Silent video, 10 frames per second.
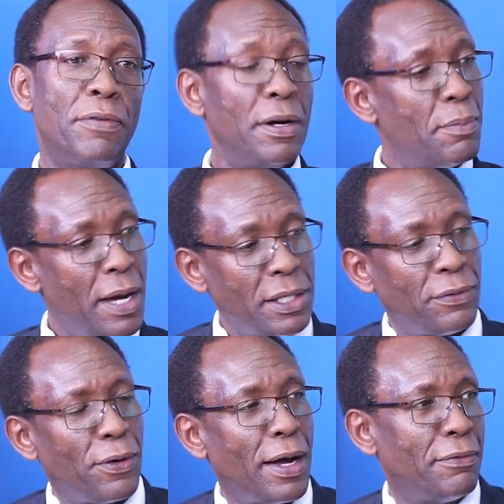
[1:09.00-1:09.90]
you very much
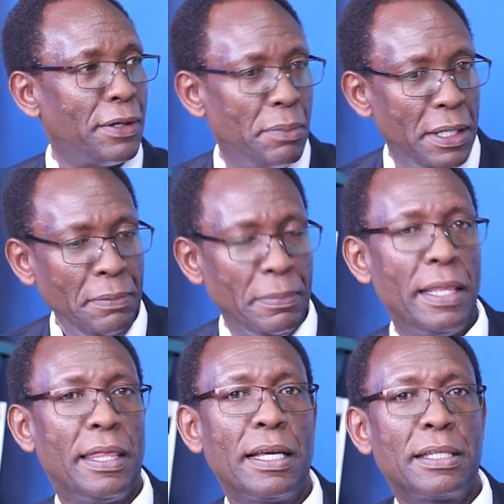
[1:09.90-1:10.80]
for having me,
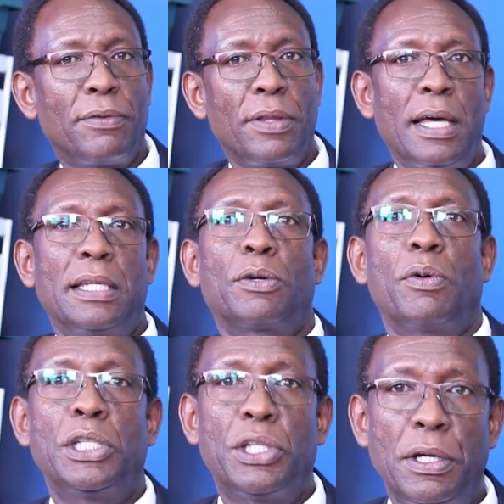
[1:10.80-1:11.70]
and thanks for that
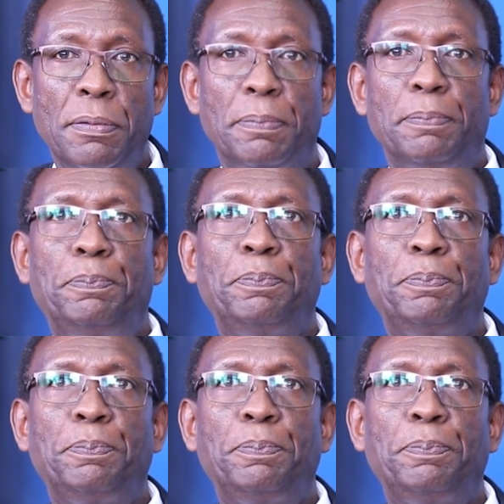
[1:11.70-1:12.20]
question.